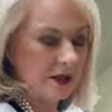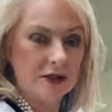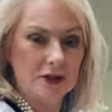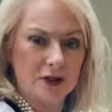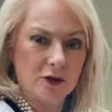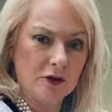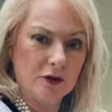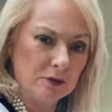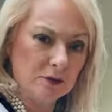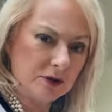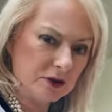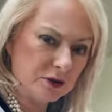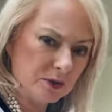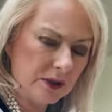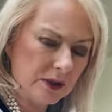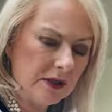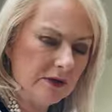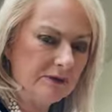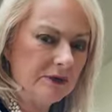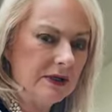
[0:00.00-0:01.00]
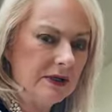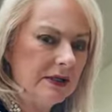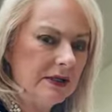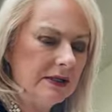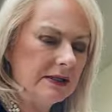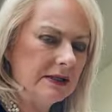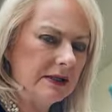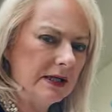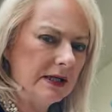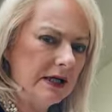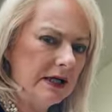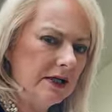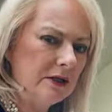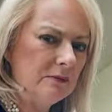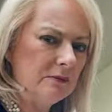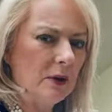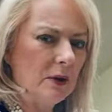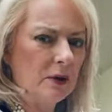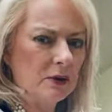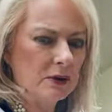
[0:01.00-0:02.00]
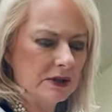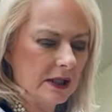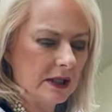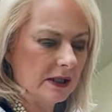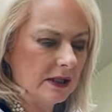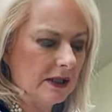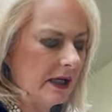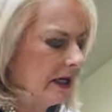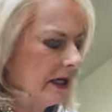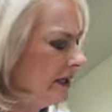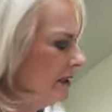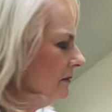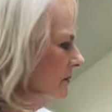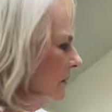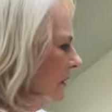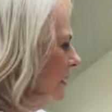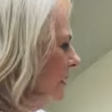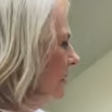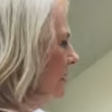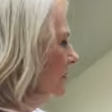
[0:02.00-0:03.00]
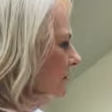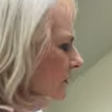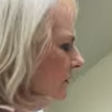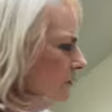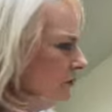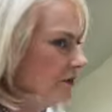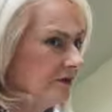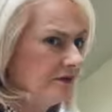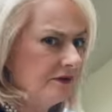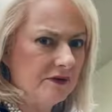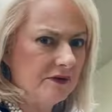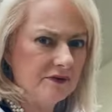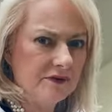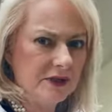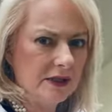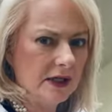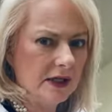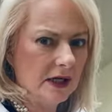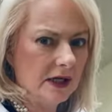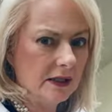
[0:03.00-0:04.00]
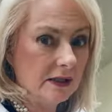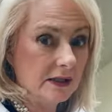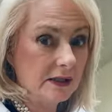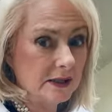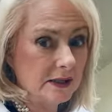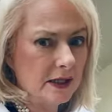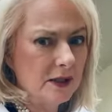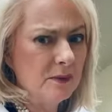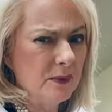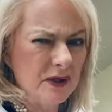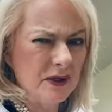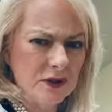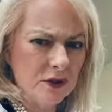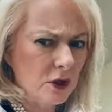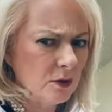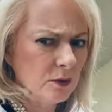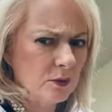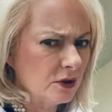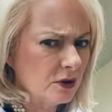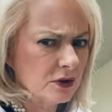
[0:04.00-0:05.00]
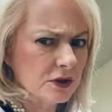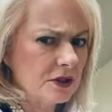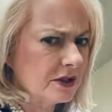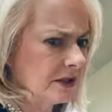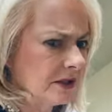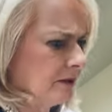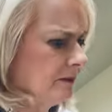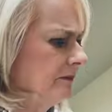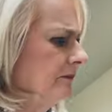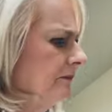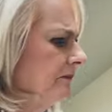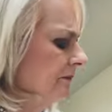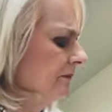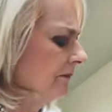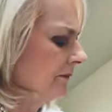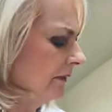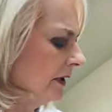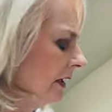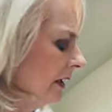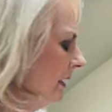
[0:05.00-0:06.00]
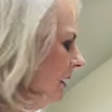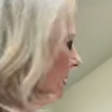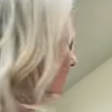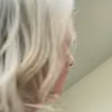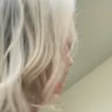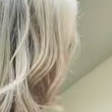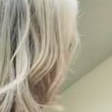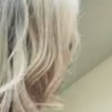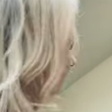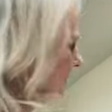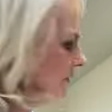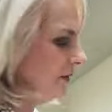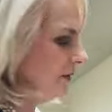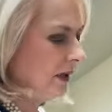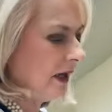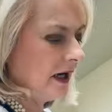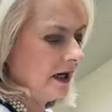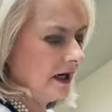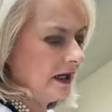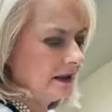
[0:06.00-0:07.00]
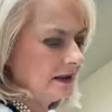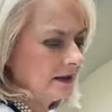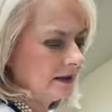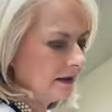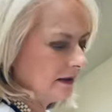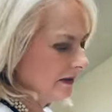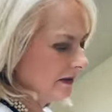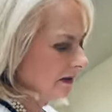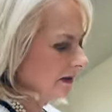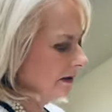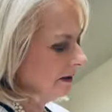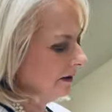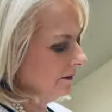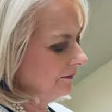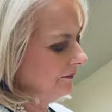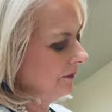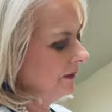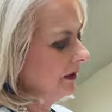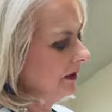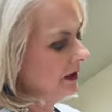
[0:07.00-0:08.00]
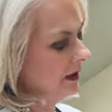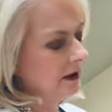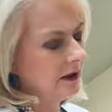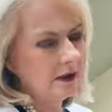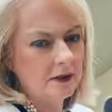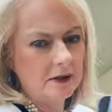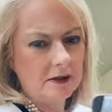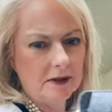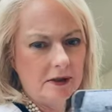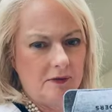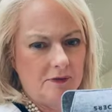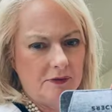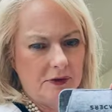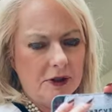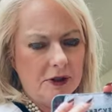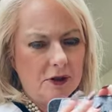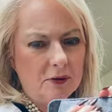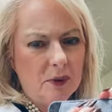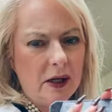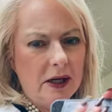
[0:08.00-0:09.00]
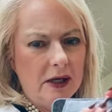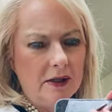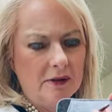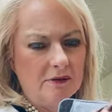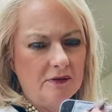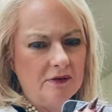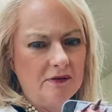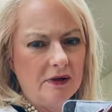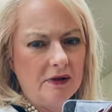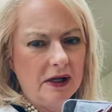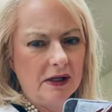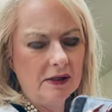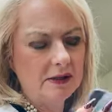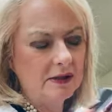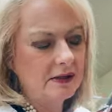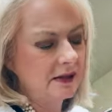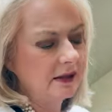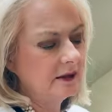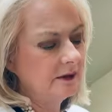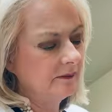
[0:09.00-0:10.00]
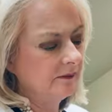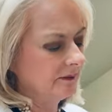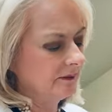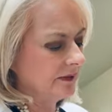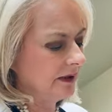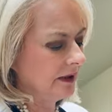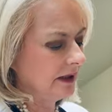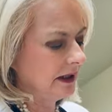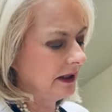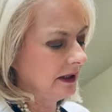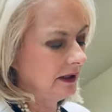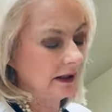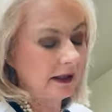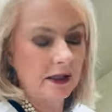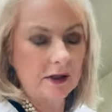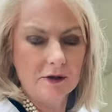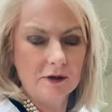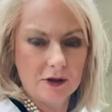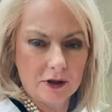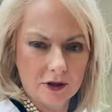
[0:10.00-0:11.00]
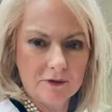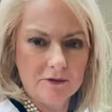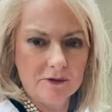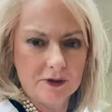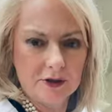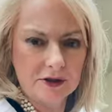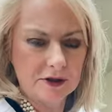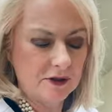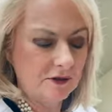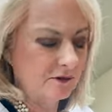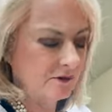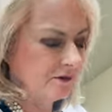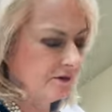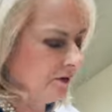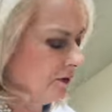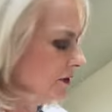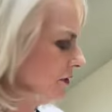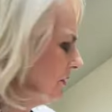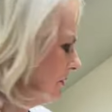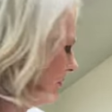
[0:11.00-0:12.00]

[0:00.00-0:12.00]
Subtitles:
so there were three of these in the box that came for the 59, say with no custom. And you get lovely grey felt little covers for your